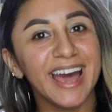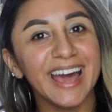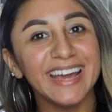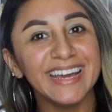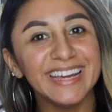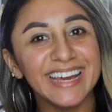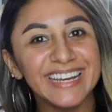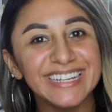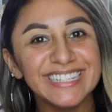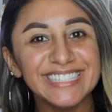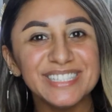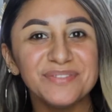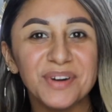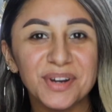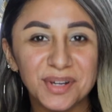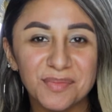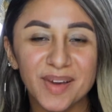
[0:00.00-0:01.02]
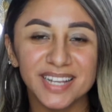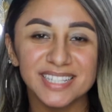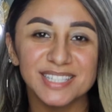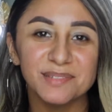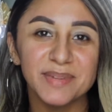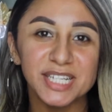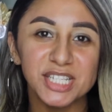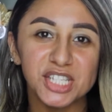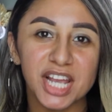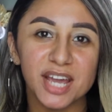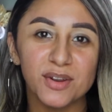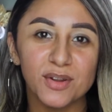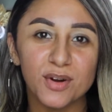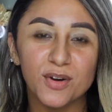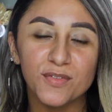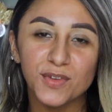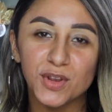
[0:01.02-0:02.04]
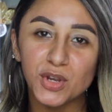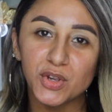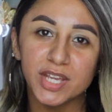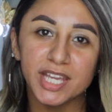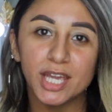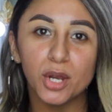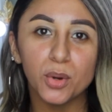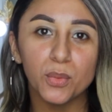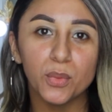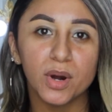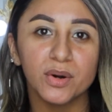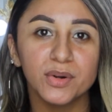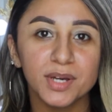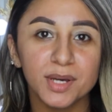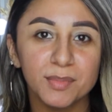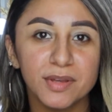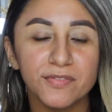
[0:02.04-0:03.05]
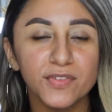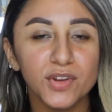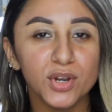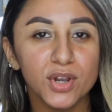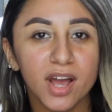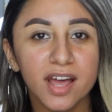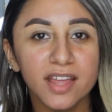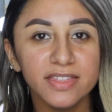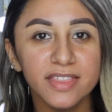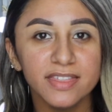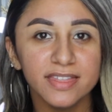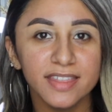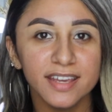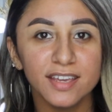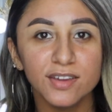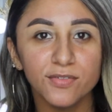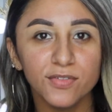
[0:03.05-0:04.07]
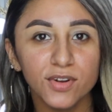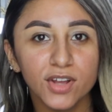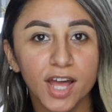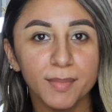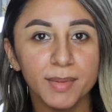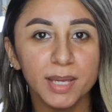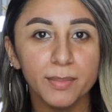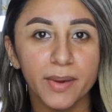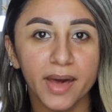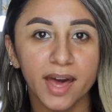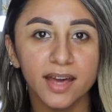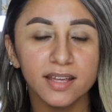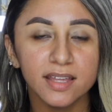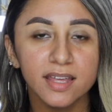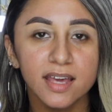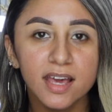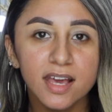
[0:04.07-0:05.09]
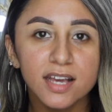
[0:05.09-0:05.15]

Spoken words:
guys, welcome back to my channel. If you're new here, welcome. If you're not, then thank you for coming back.